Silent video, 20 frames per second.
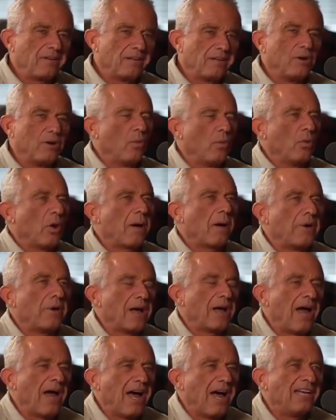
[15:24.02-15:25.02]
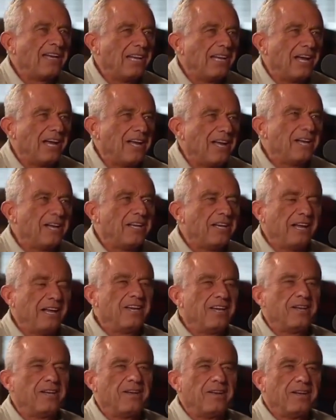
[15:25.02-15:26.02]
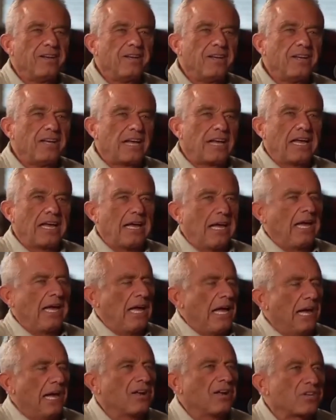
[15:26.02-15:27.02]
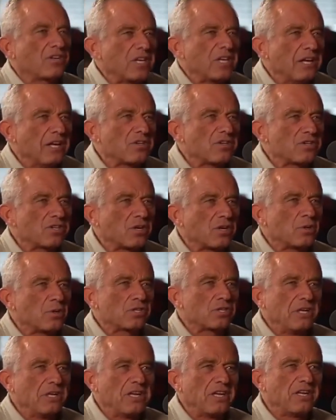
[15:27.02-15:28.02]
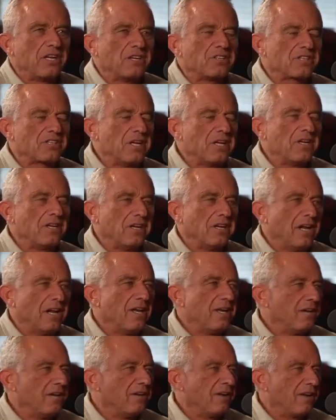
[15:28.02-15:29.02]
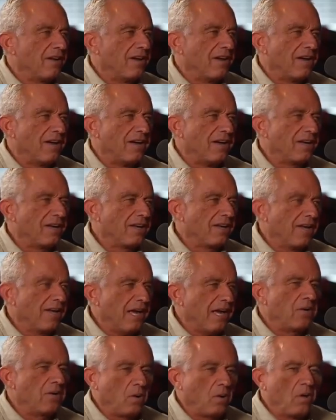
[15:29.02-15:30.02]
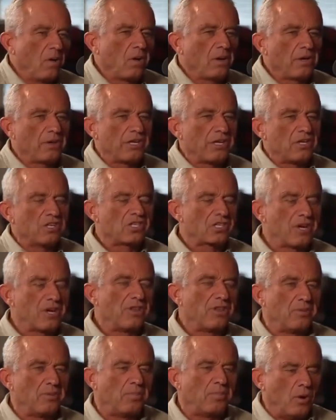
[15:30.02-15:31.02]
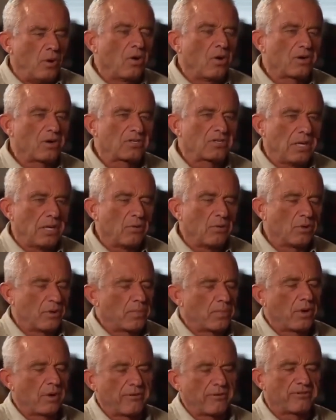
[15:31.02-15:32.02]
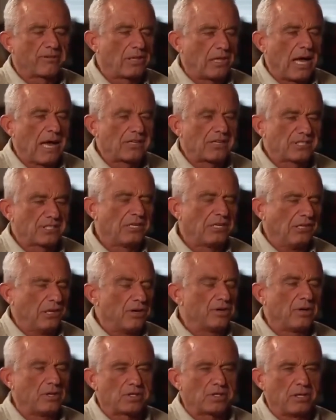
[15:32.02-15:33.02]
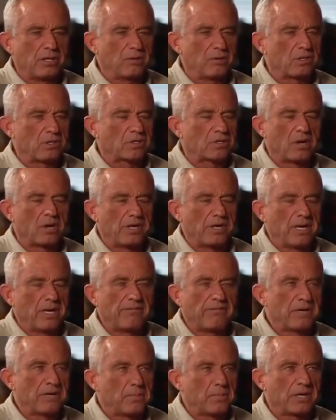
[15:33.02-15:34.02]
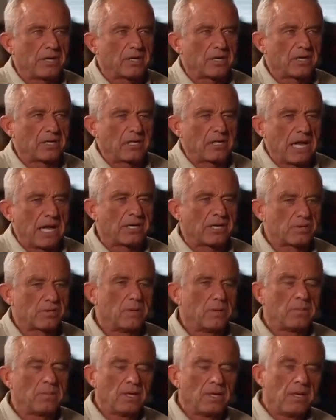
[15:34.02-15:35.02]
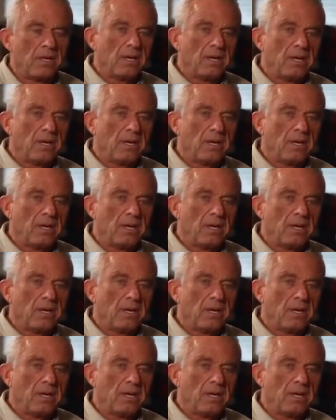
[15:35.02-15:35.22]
you know, Robert Heinlein and Alexander Solzhenitsyn and all of these other books that were part of classical literature that was taught in every American classroom.